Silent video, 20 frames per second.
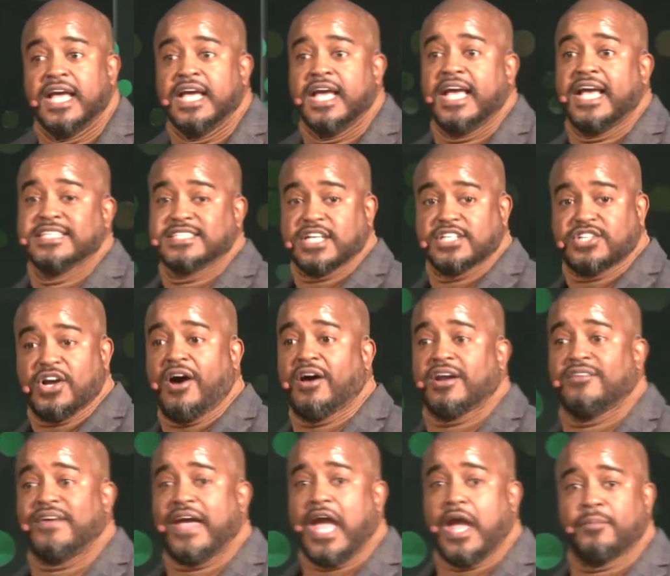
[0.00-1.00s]
is a daughter
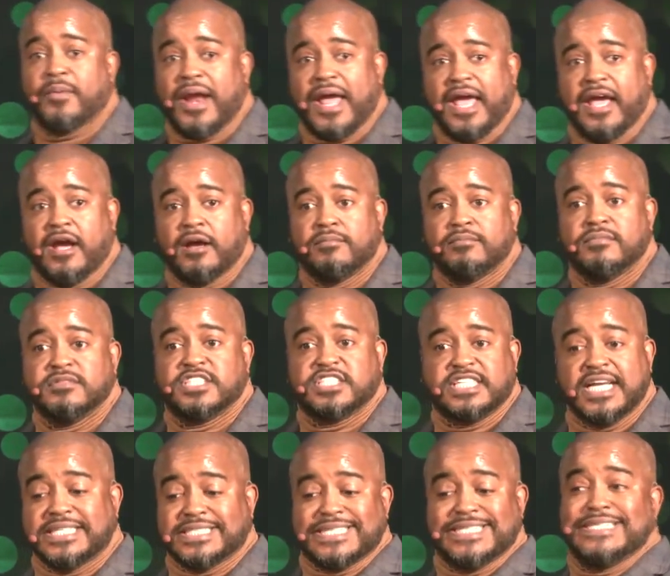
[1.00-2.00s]
of Abraham.
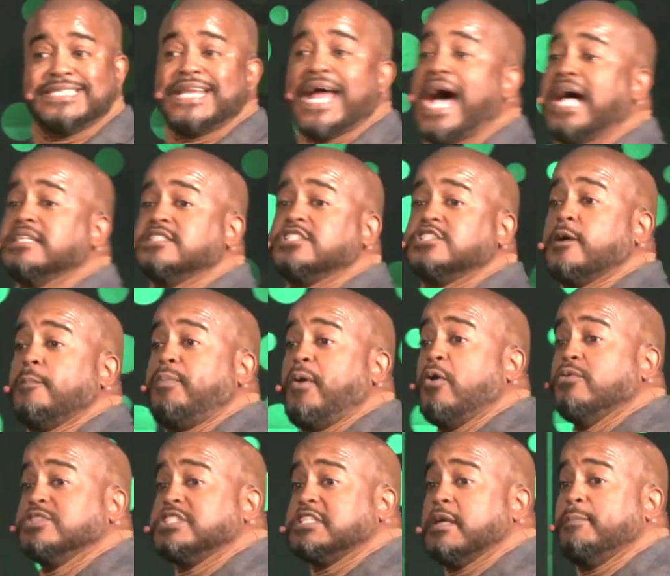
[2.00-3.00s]
She's not
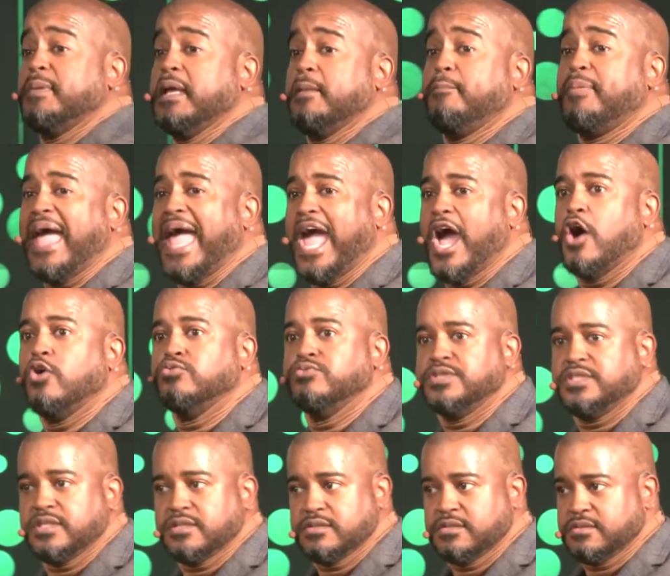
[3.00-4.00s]
supposed to be
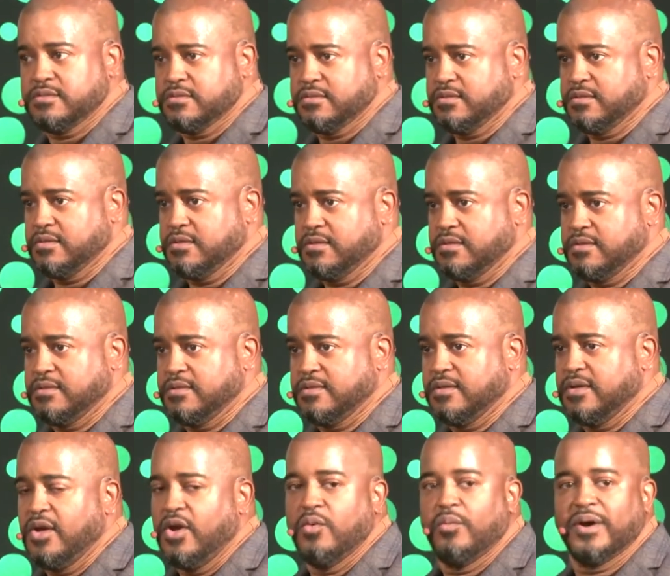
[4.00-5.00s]

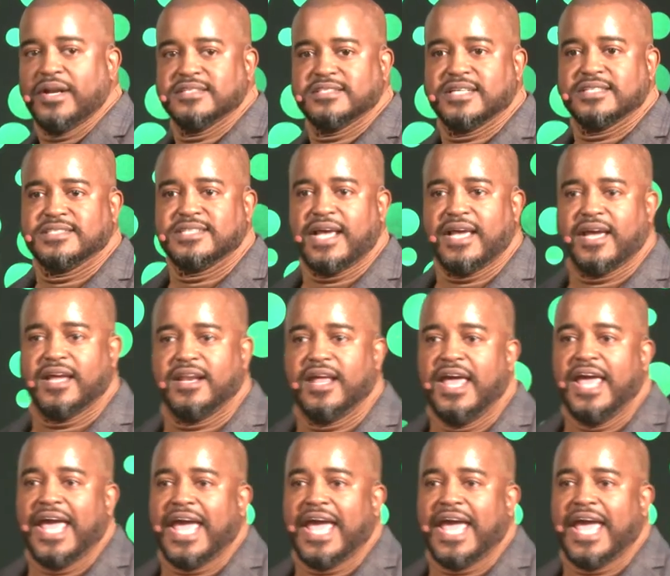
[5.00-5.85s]
bound. What is he saying?